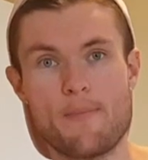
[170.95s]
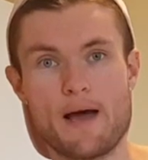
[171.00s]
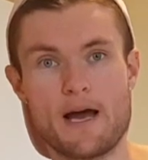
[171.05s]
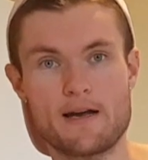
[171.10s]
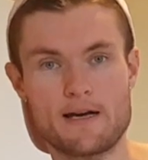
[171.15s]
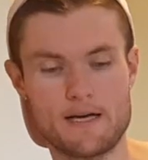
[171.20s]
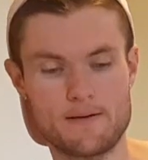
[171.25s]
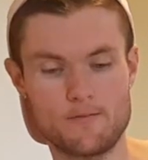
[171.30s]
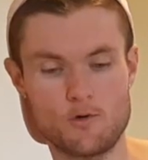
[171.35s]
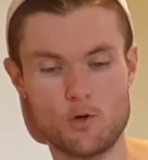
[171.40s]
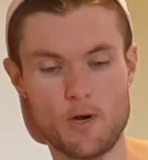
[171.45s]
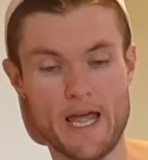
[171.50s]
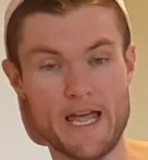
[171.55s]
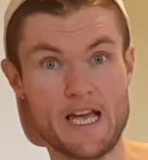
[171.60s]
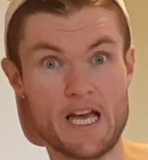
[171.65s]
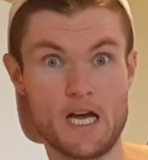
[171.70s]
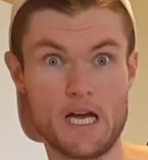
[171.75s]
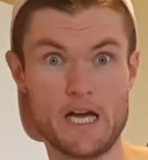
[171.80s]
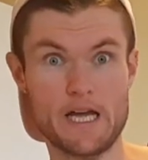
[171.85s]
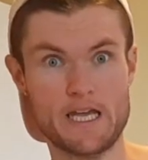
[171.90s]
powder, or
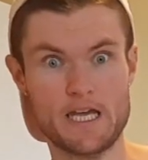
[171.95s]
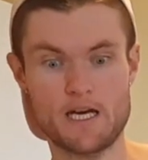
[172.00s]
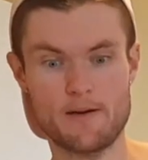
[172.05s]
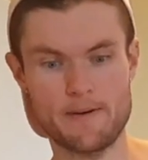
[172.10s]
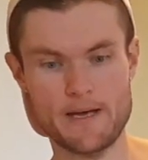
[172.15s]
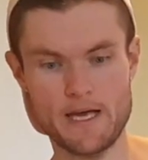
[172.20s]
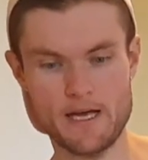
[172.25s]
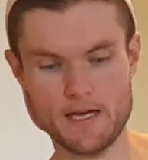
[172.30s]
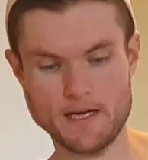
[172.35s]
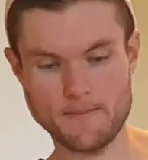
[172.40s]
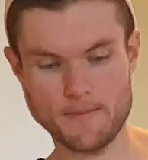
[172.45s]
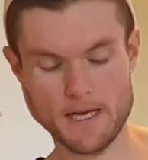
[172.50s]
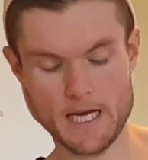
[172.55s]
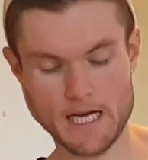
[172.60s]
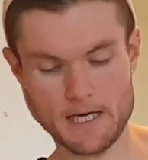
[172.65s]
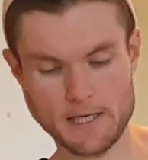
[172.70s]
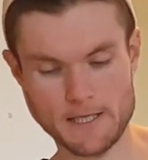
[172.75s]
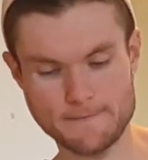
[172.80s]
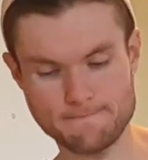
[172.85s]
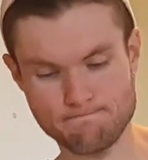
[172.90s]
agar
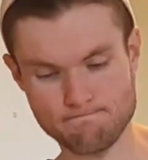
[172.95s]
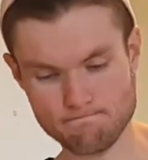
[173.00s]
powder.